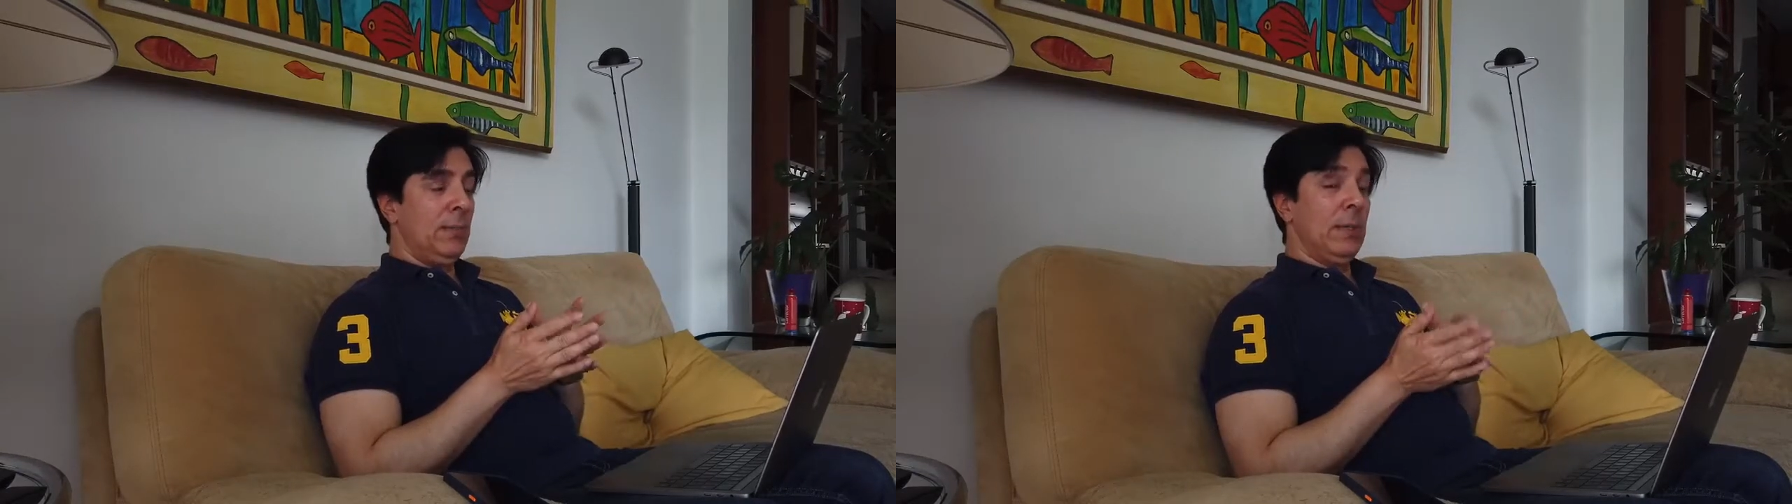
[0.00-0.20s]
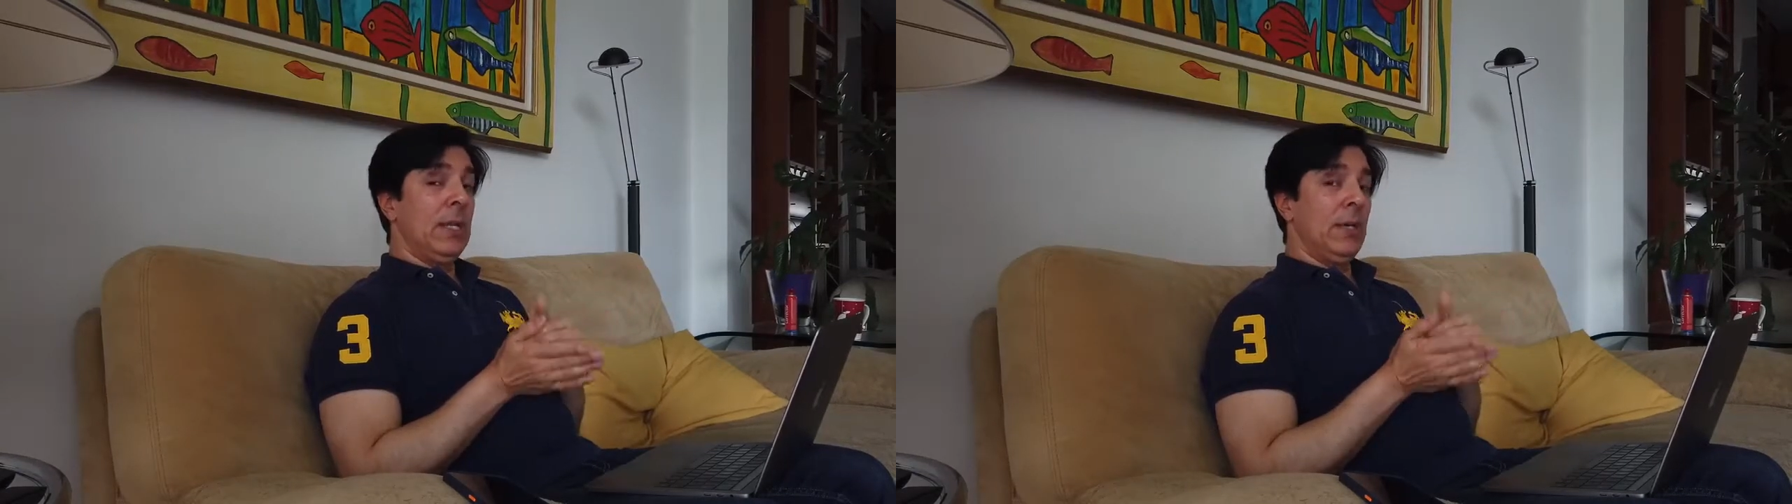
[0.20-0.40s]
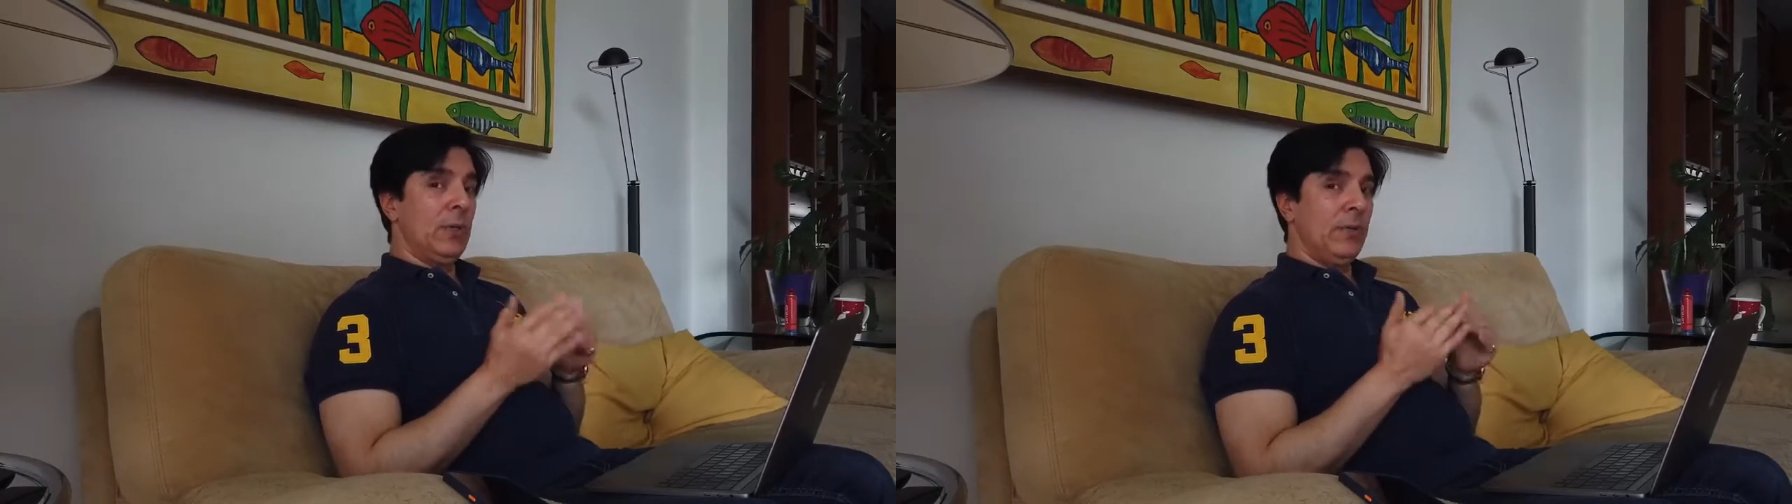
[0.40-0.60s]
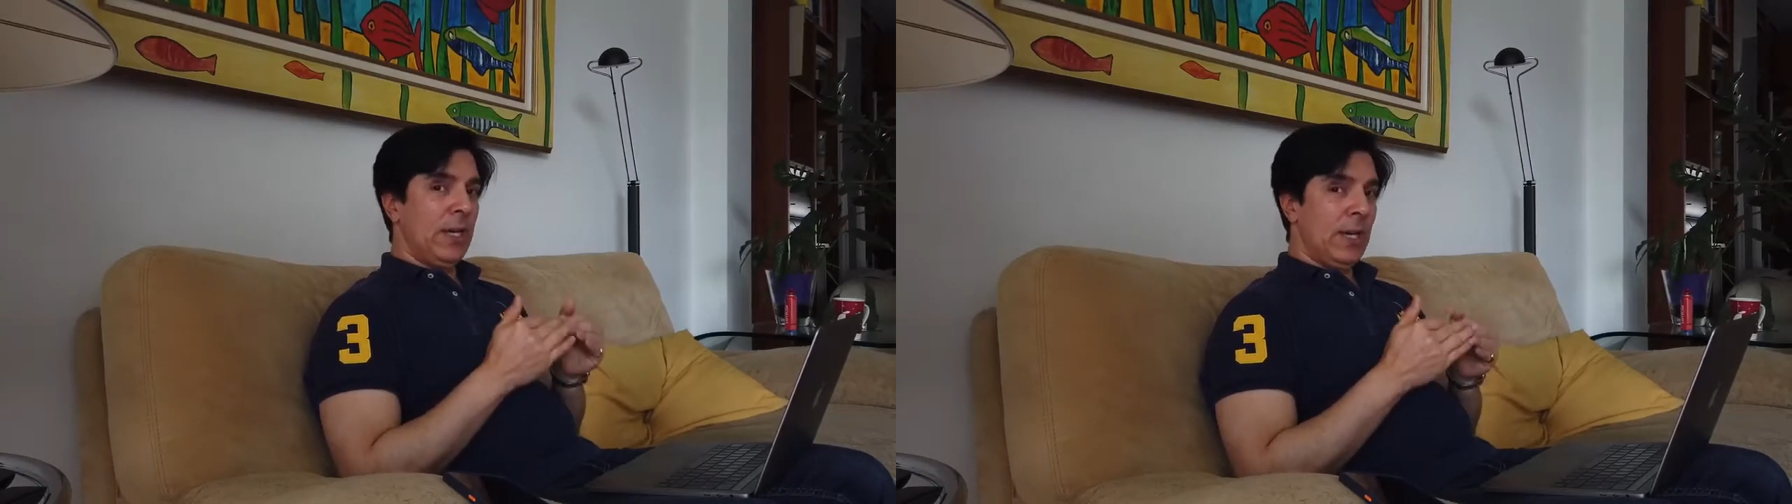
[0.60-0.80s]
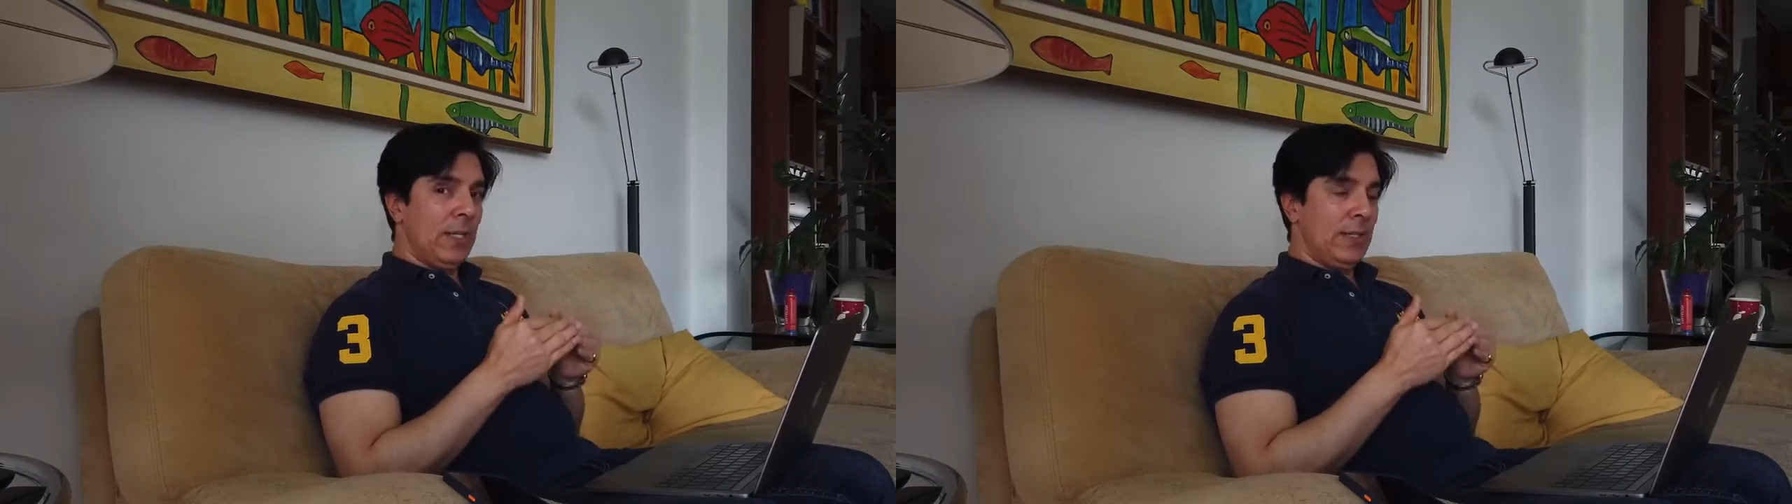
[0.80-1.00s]
but now
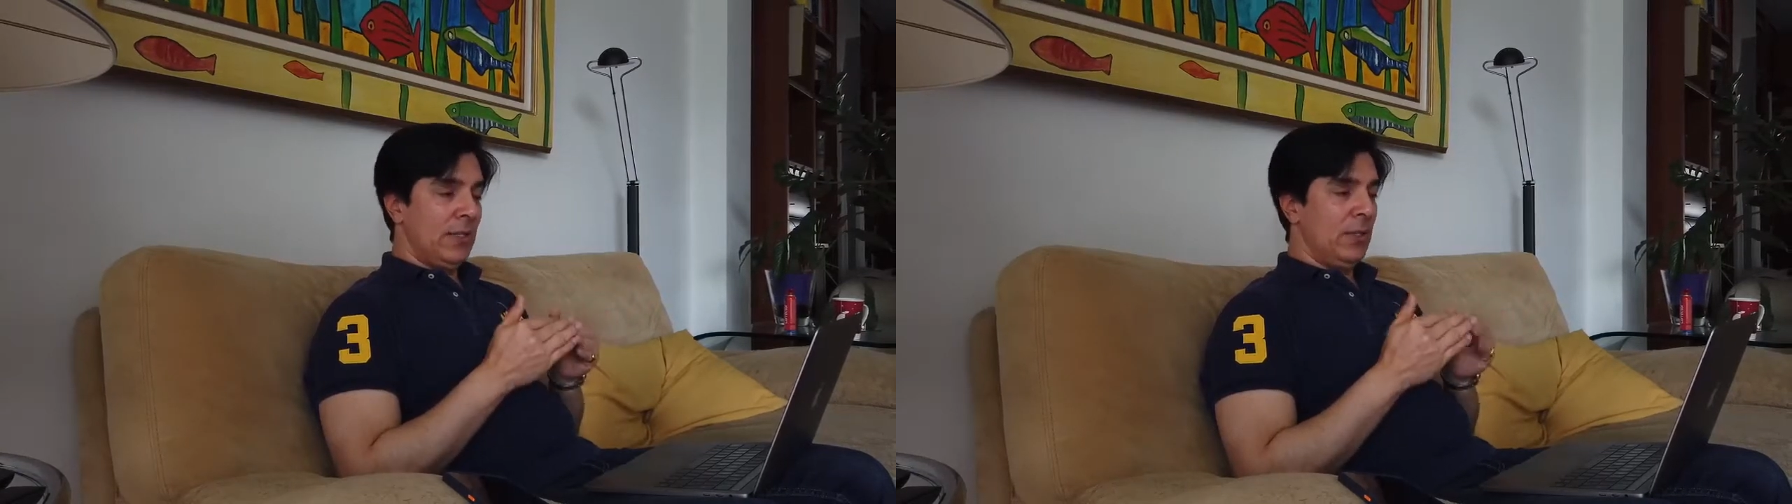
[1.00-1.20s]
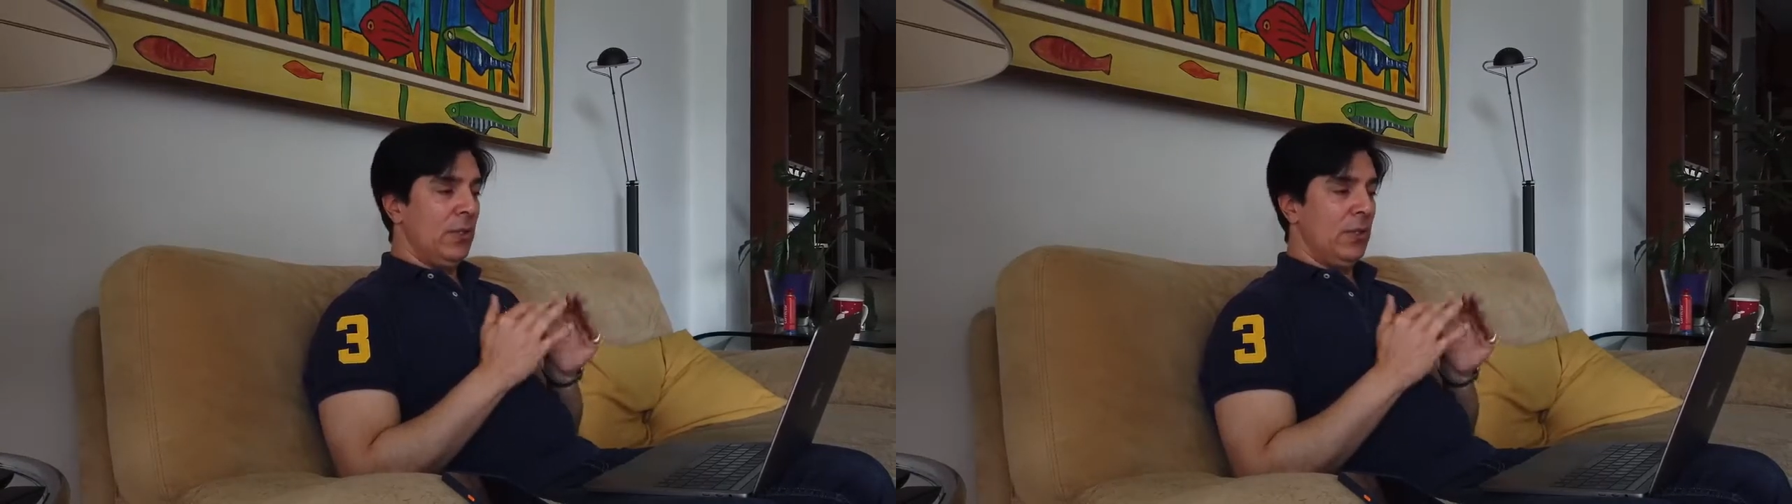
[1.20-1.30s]
they've added